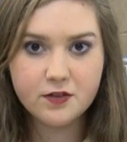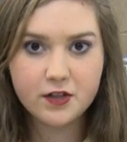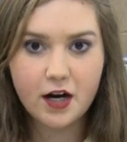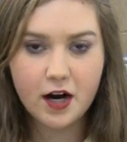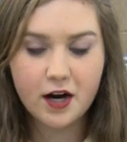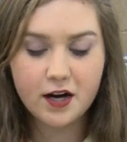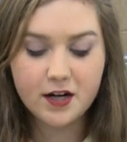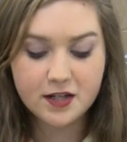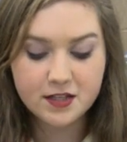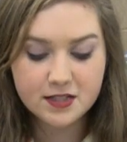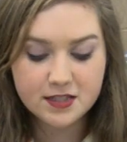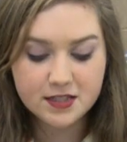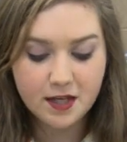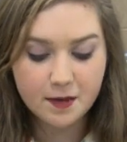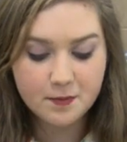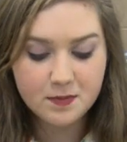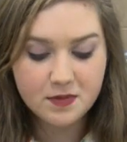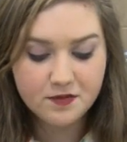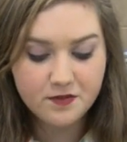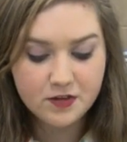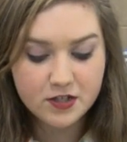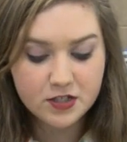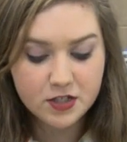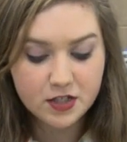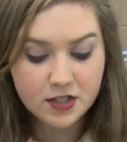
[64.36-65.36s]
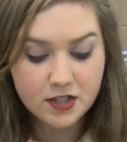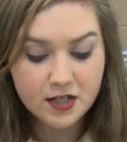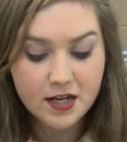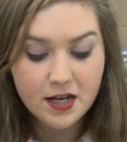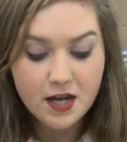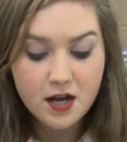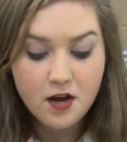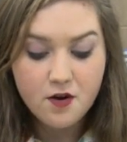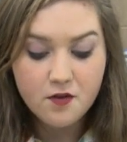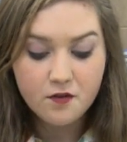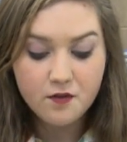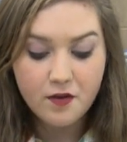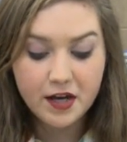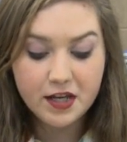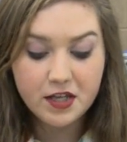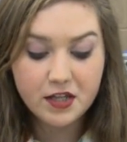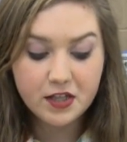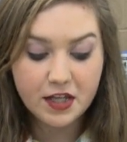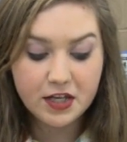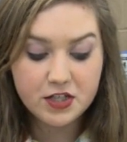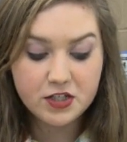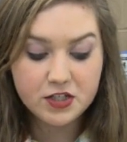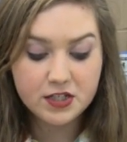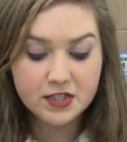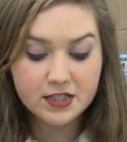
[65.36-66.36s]
regarding subdivision
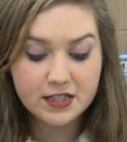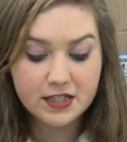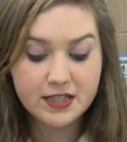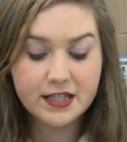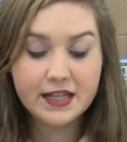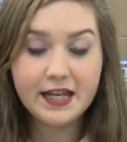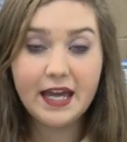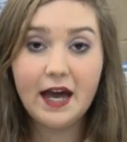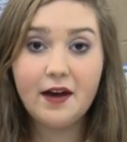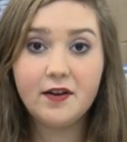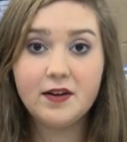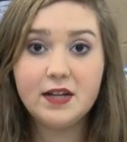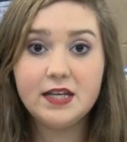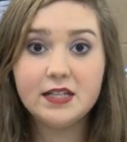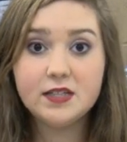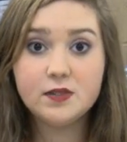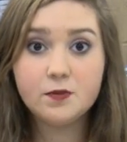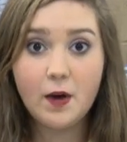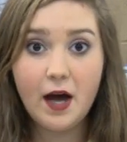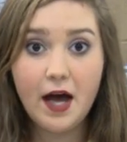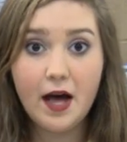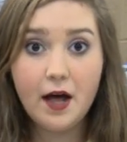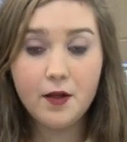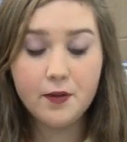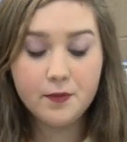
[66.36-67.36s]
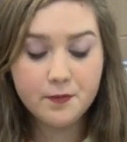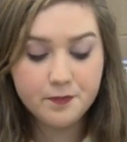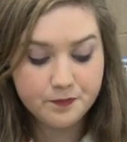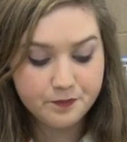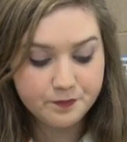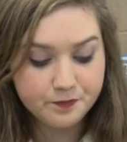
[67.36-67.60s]
regulations in the county as well.